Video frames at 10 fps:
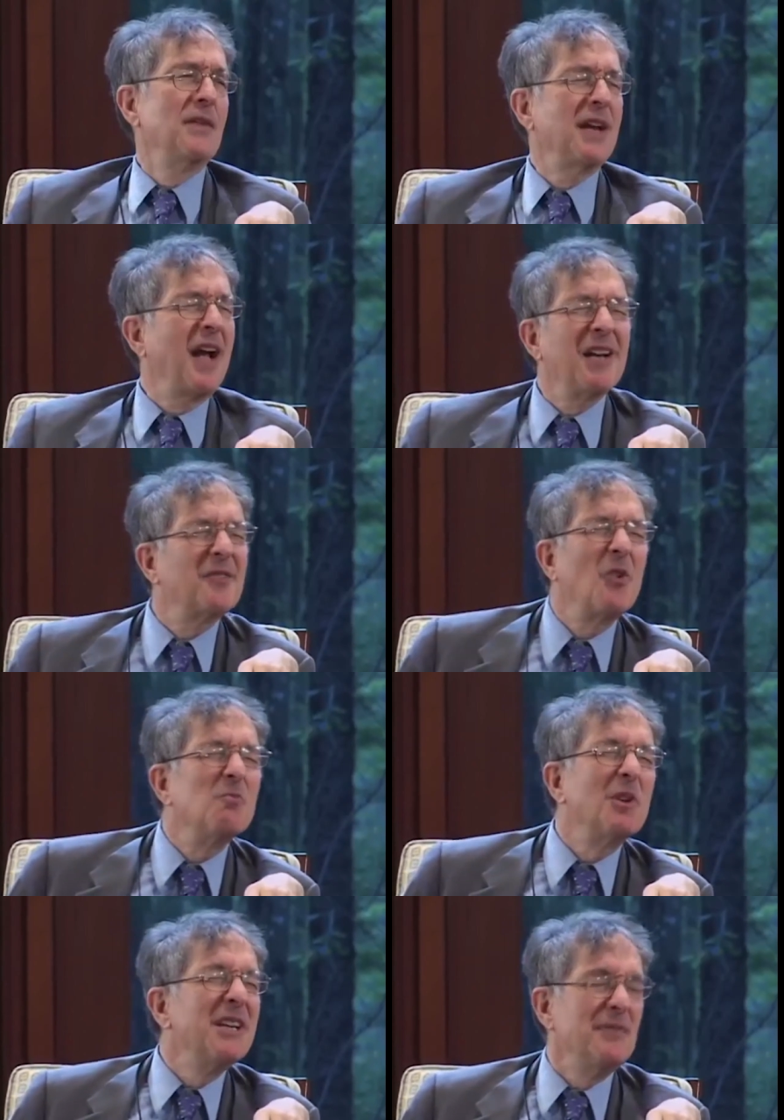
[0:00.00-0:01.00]
they kind of don't
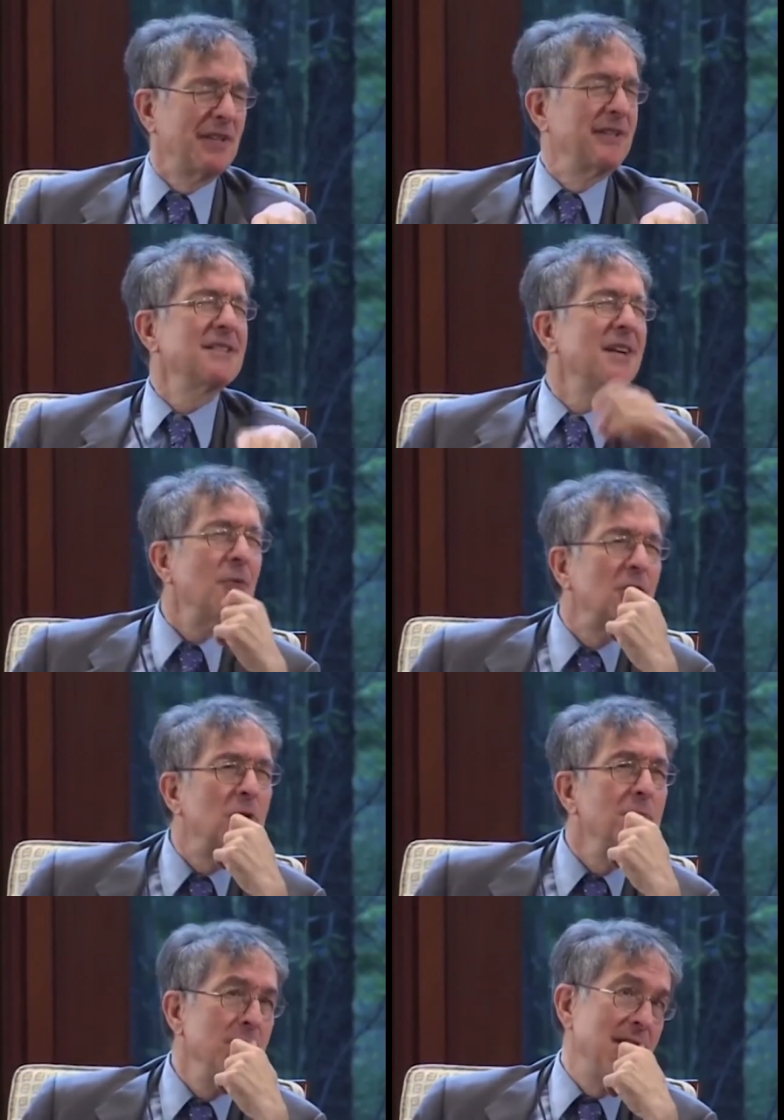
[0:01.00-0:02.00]
believe it. They say, well, it
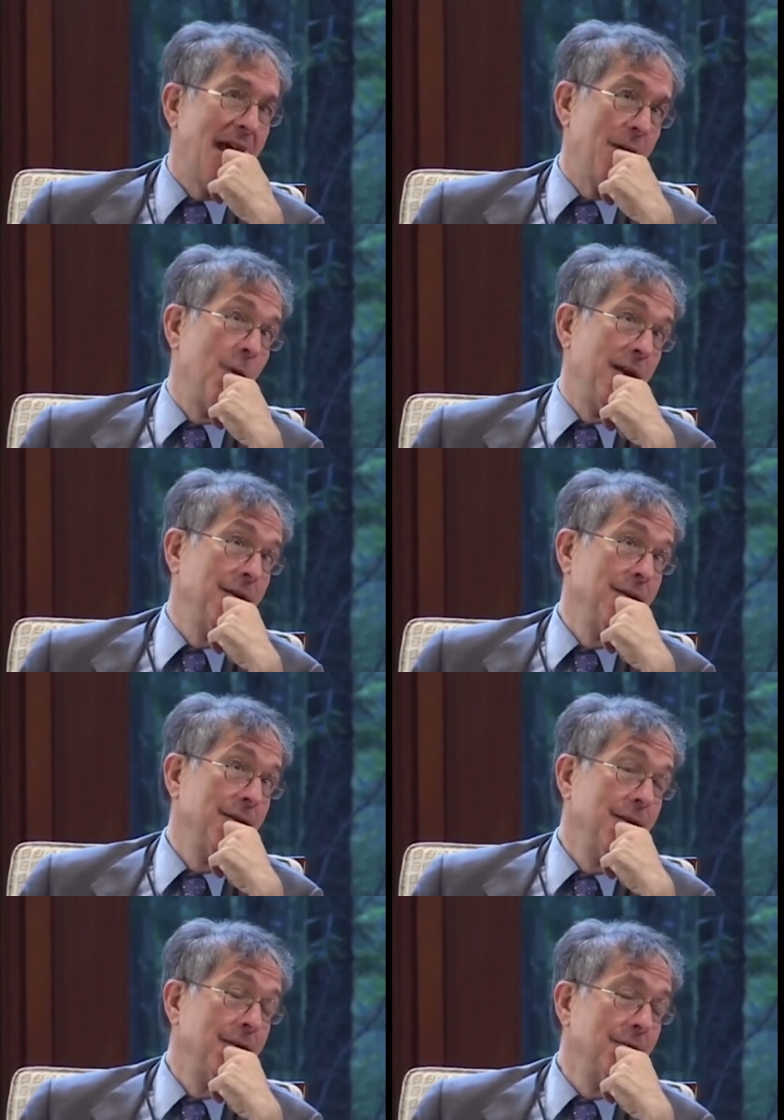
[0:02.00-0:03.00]
couldn't be that way,
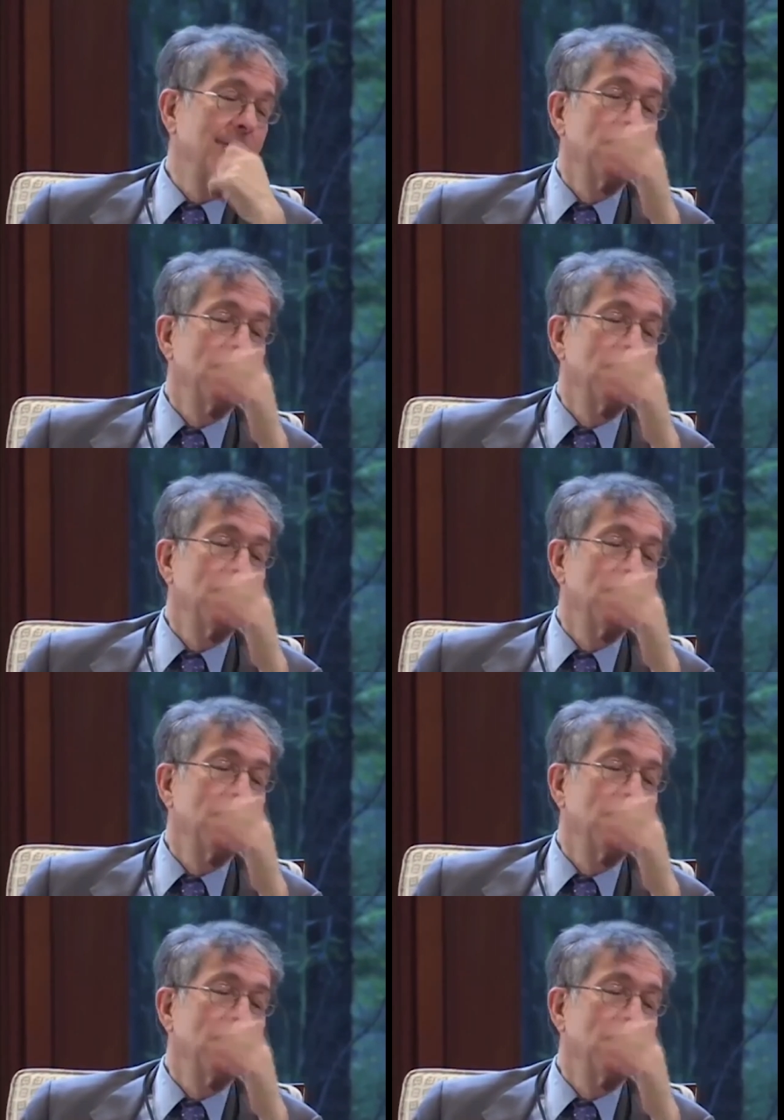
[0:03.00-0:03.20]
you know.